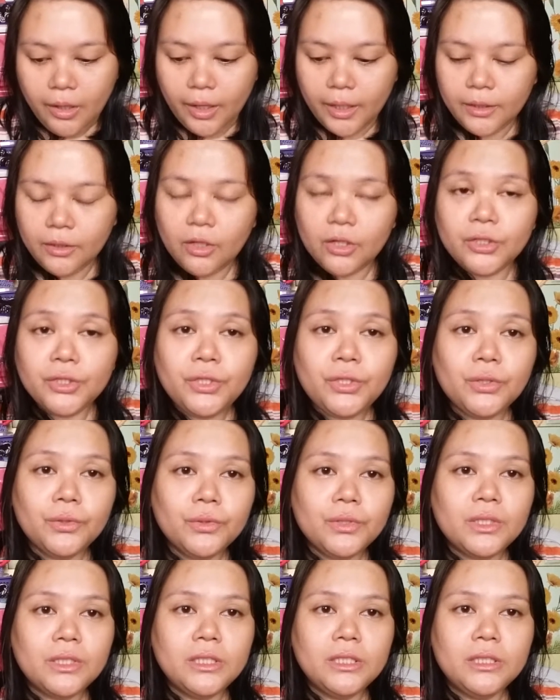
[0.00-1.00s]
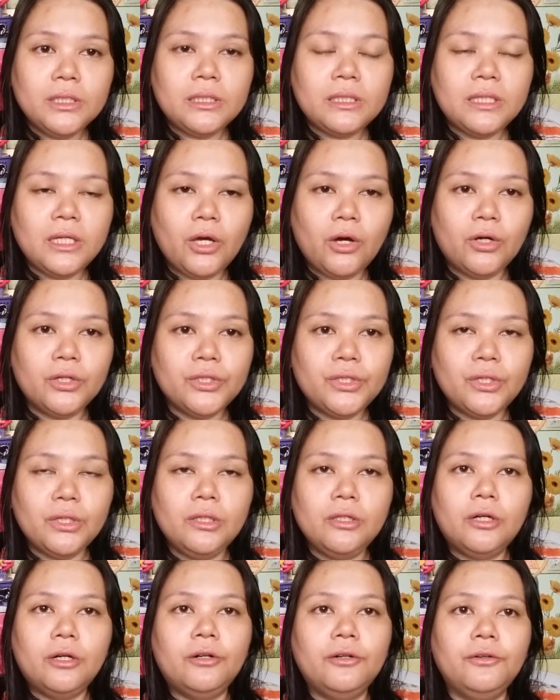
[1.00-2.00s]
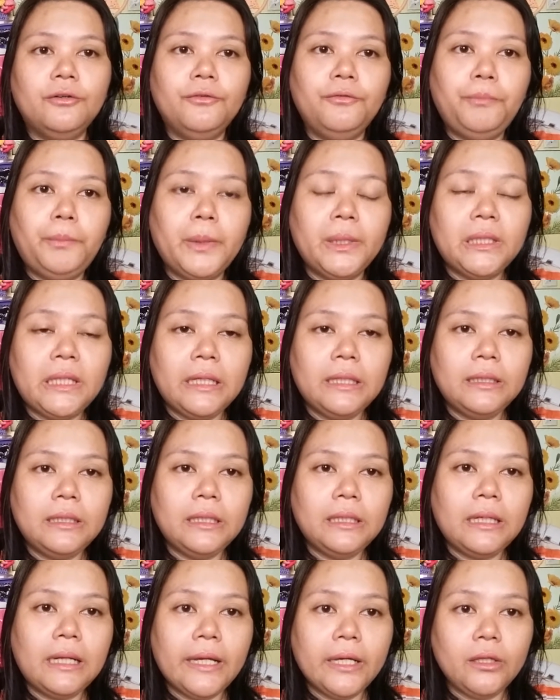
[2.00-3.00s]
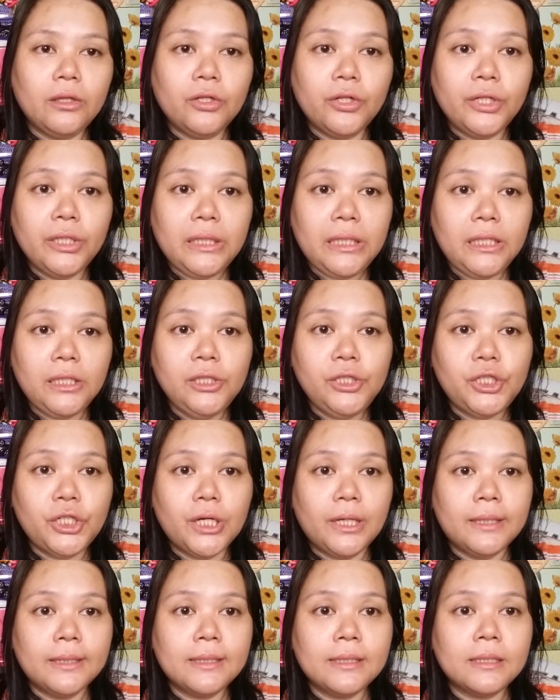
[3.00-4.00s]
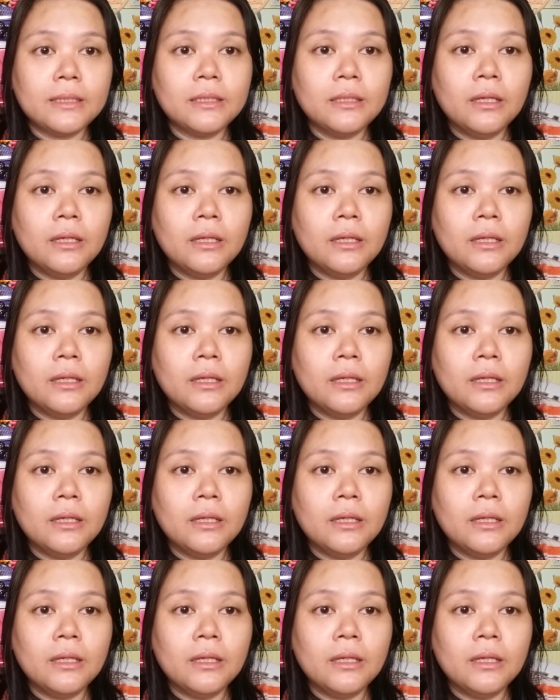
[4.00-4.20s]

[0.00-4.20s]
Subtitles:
And also, since they also love pretending like they're ninjas,